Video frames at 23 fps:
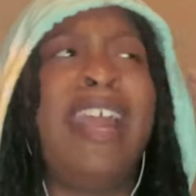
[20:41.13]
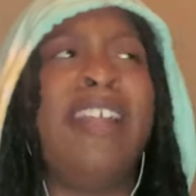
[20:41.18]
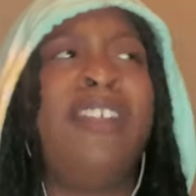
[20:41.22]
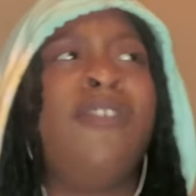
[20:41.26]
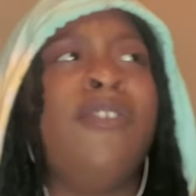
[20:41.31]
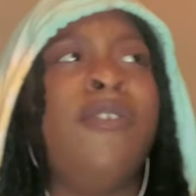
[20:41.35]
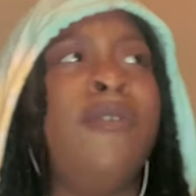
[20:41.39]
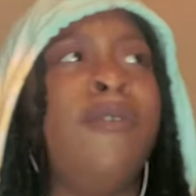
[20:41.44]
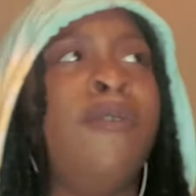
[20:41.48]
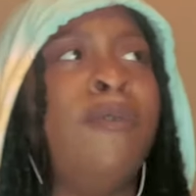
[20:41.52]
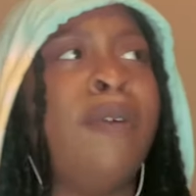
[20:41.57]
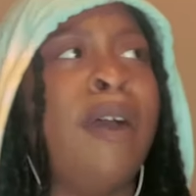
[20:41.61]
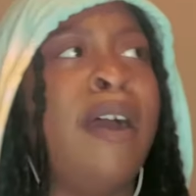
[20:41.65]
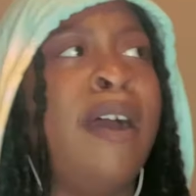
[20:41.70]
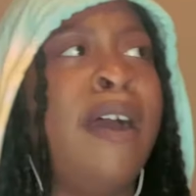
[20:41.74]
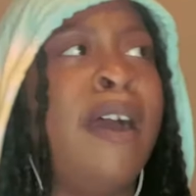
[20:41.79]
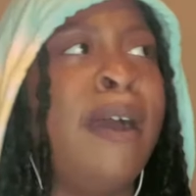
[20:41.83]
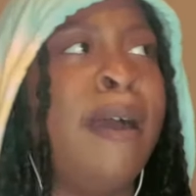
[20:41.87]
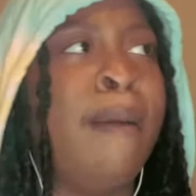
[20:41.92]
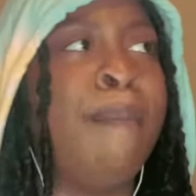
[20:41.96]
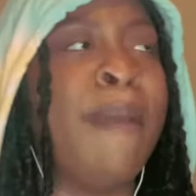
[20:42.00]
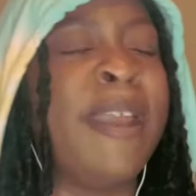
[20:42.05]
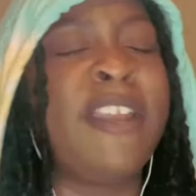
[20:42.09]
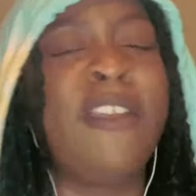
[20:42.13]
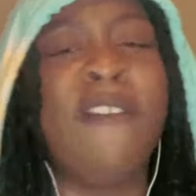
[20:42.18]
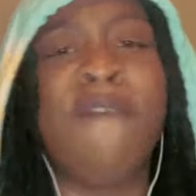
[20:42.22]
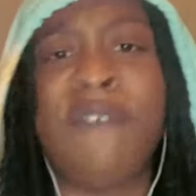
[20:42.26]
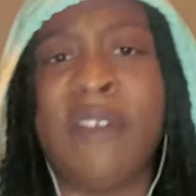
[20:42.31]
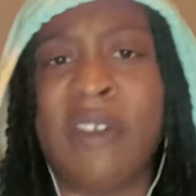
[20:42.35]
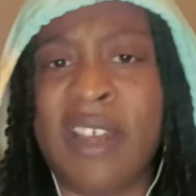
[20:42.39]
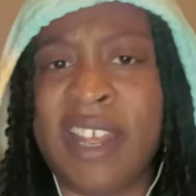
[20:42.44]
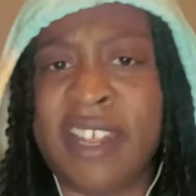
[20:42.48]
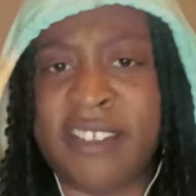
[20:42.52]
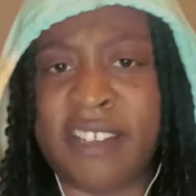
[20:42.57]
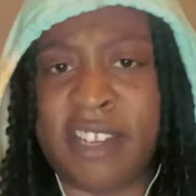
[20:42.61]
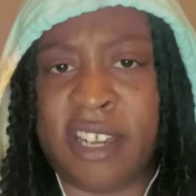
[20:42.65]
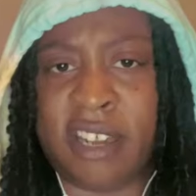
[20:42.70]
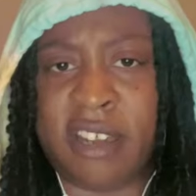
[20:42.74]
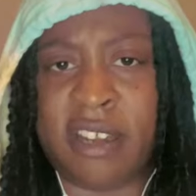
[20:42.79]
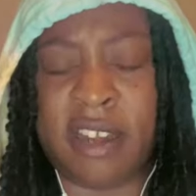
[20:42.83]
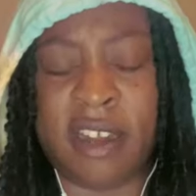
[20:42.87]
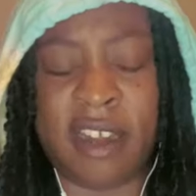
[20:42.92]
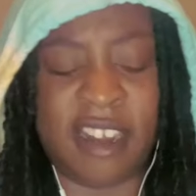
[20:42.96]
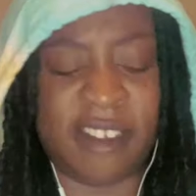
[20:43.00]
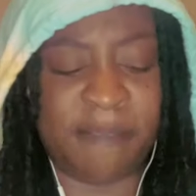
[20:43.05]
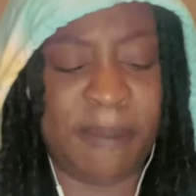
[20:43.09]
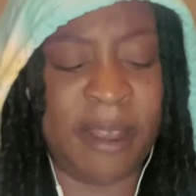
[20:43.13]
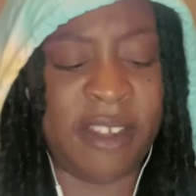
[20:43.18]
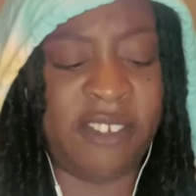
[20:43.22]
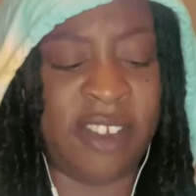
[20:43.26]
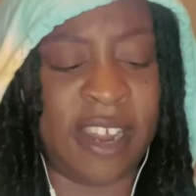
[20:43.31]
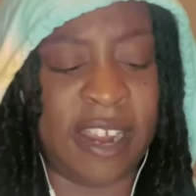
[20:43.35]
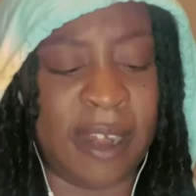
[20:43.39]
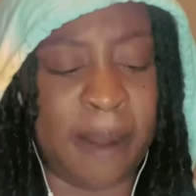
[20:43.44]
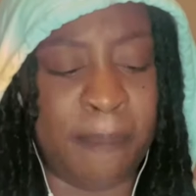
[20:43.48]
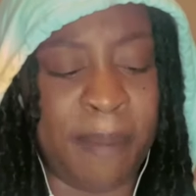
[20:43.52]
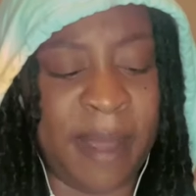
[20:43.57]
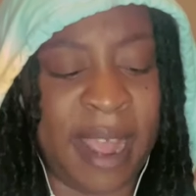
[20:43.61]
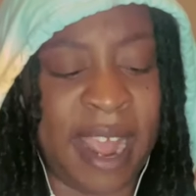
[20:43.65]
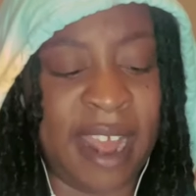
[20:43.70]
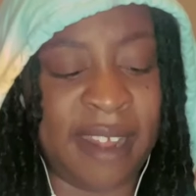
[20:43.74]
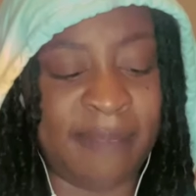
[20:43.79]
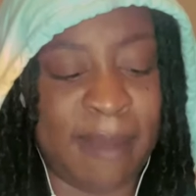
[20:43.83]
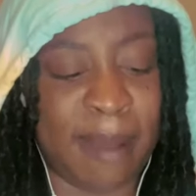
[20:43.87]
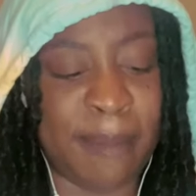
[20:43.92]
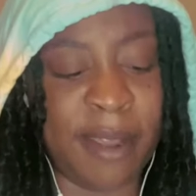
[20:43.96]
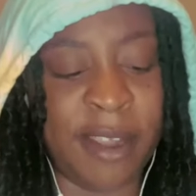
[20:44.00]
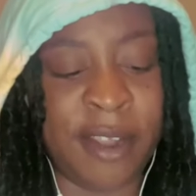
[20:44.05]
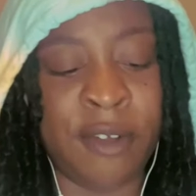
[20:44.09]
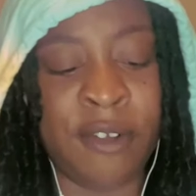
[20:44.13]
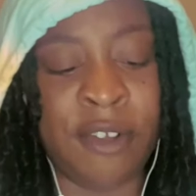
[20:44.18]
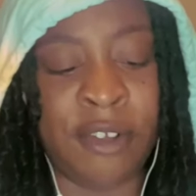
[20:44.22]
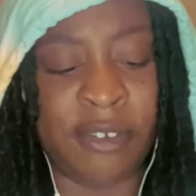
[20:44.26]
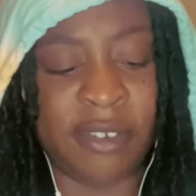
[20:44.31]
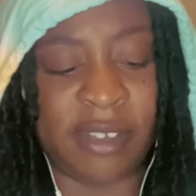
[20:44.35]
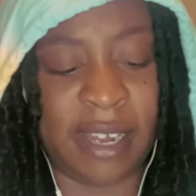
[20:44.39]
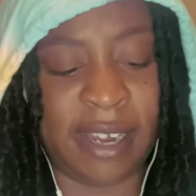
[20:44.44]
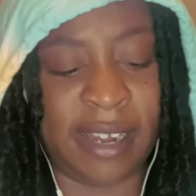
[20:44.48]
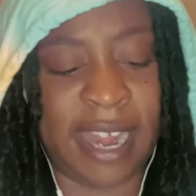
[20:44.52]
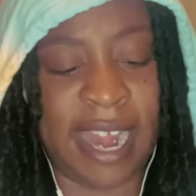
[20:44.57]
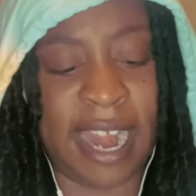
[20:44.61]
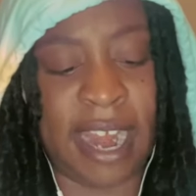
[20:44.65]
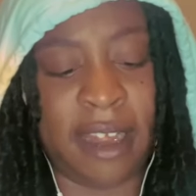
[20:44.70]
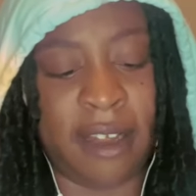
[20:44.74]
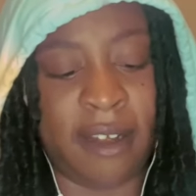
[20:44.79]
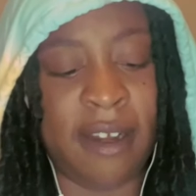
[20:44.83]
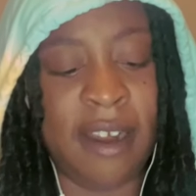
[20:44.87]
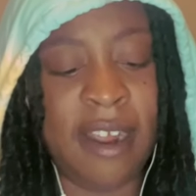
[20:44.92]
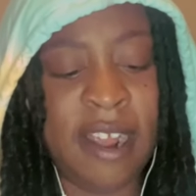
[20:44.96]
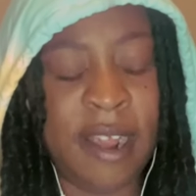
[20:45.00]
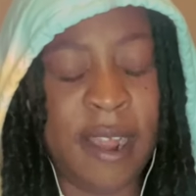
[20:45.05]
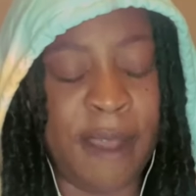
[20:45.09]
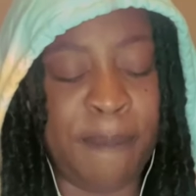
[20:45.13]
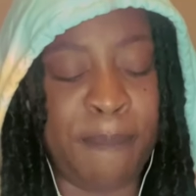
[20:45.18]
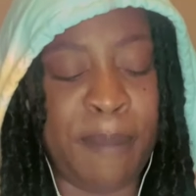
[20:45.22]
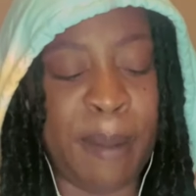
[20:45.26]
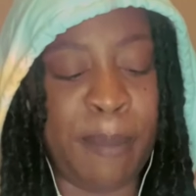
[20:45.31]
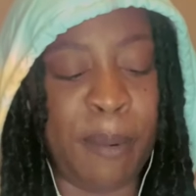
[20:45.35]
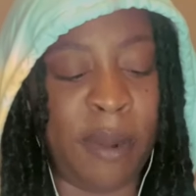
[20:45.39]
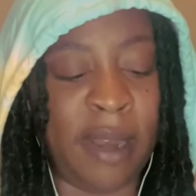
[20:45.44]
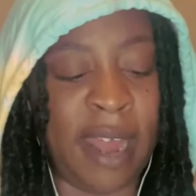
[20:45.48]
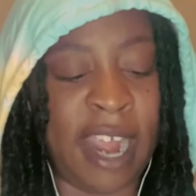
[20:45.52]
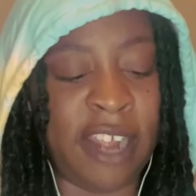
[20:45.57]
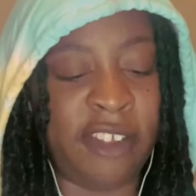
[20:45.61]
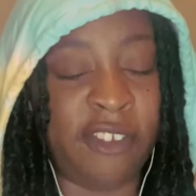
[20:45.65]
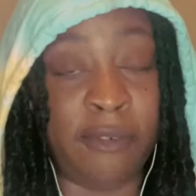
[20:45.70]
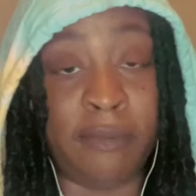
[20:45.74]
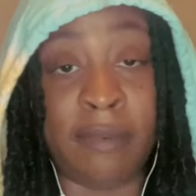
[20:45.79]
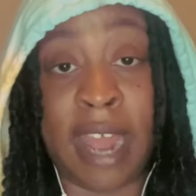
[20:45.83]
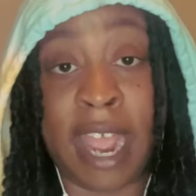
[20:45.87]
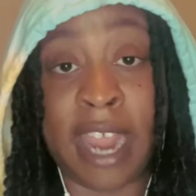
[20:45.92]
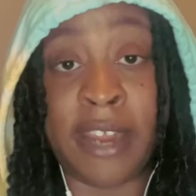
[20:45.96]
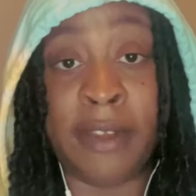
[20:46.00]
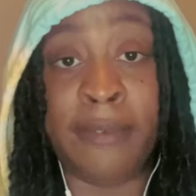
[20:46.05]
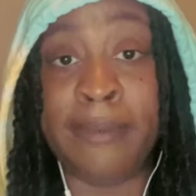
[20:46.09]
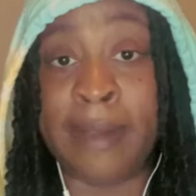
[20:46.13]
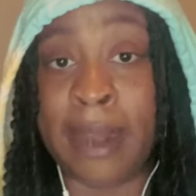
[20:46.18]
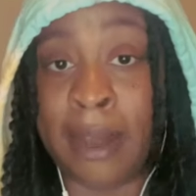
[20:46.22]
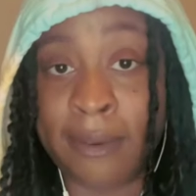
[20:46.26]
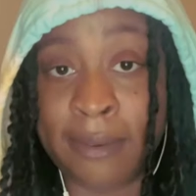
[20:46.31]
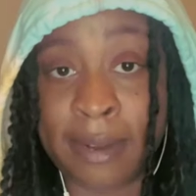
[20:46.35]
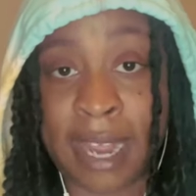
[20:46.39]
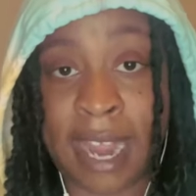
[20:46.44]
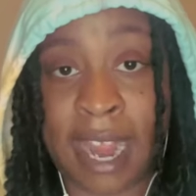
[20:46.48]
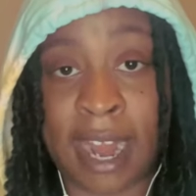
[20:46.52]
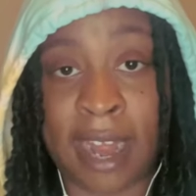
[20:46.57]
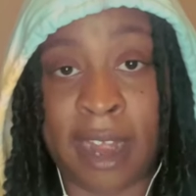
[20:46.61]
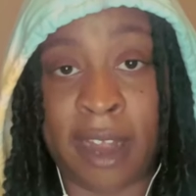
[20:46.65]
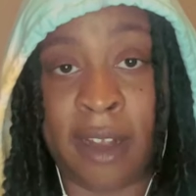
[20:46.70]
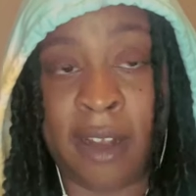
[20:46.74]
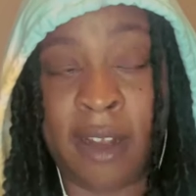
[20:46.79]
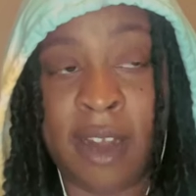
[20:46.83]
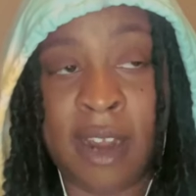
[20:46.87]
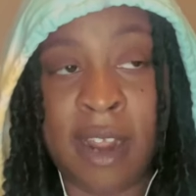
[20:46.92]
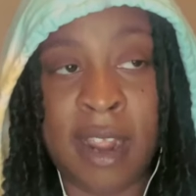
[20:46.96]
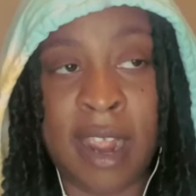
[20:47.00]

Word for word: to make you feel insecure, especially in the past. Maybe you used to care if people liked you. Now you don't care.